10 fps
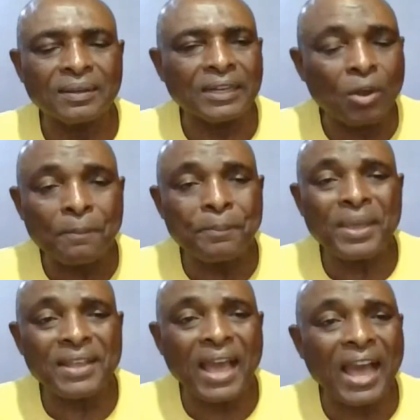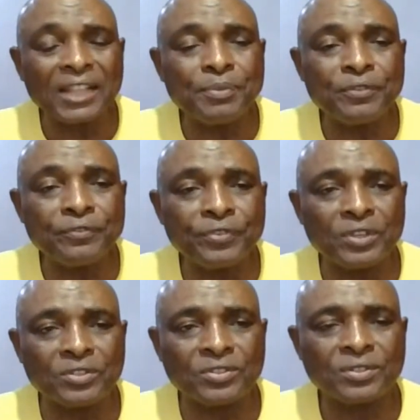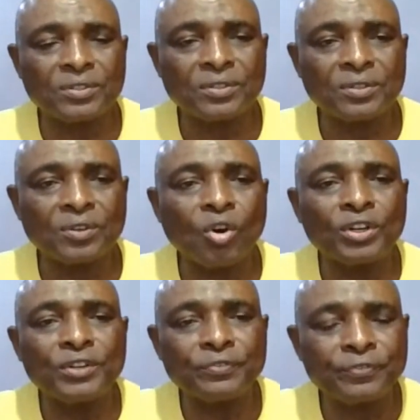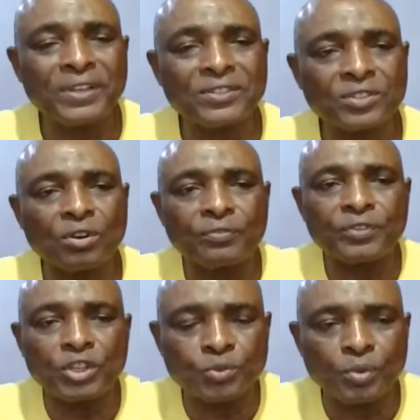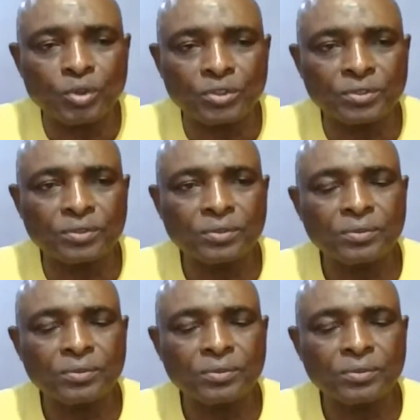they don't pay their admin fees on the first of each month,